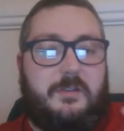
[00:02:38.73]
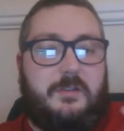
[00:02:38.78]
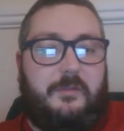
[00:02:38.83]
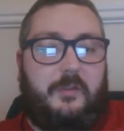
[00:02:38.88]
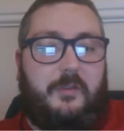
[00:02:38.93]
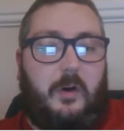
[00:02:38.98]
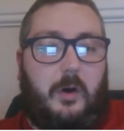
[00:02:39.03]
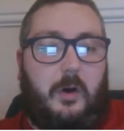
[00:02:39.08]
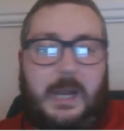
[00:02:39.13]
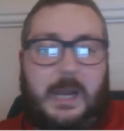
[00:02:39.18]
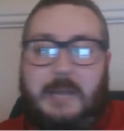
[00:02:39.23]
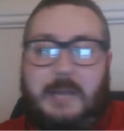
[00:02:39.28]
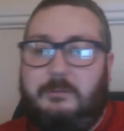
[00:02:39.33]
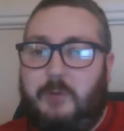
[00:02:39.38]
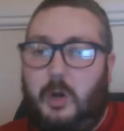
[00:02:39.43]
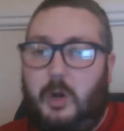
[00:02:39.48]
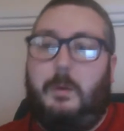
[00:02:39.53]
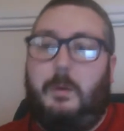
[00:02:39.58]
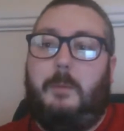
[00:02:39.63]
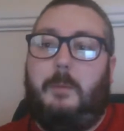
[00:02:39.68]
four like
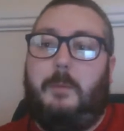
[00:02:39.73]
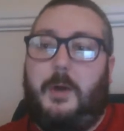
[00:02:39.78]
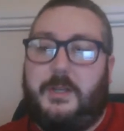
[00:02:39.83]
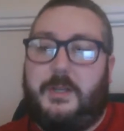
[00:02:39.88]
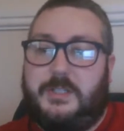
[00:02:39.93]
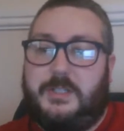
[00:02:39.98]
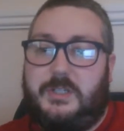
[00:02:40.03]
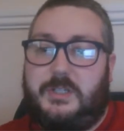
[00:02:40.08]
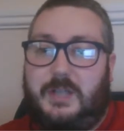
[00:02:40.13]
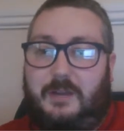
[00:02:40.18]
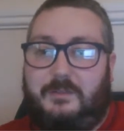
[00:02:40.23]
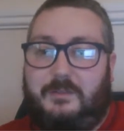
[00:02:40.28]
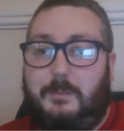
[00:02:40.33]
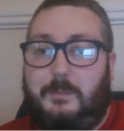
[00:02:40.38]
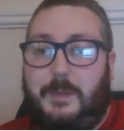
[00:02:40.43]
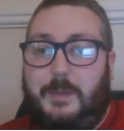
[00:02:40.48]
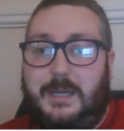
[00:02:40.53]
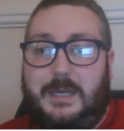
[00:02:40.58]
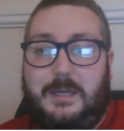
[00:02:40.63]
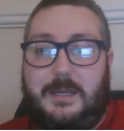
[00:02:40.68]
robot bosses you have to
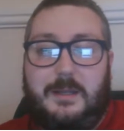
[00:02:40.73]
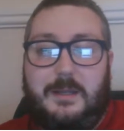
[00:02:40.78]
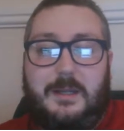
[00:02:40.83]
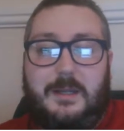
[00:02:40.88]
beat,